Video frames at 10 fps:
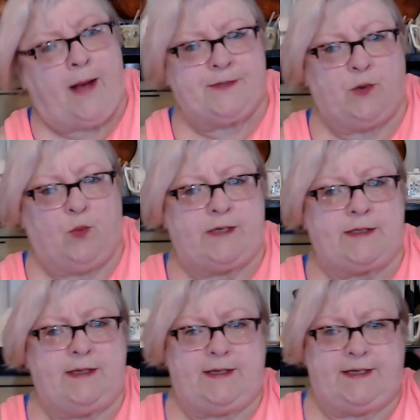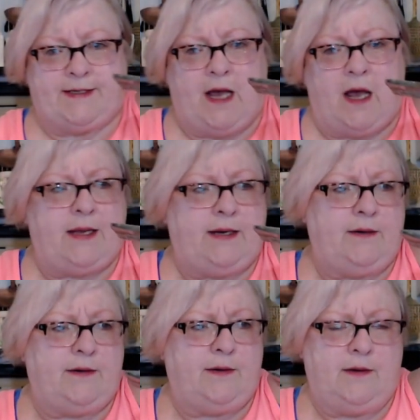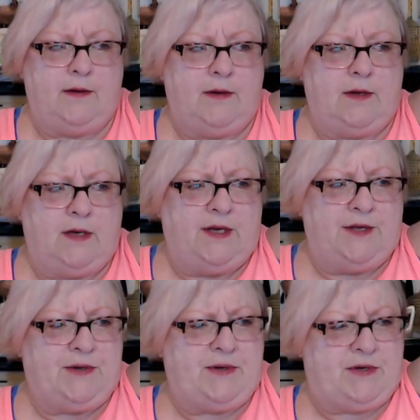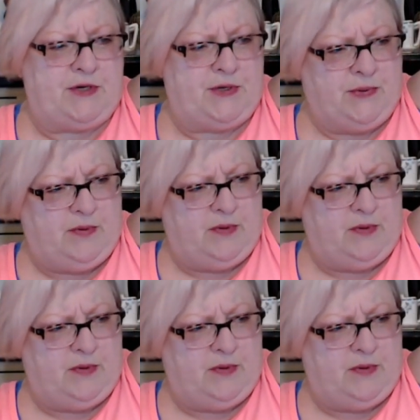it wasn't designed to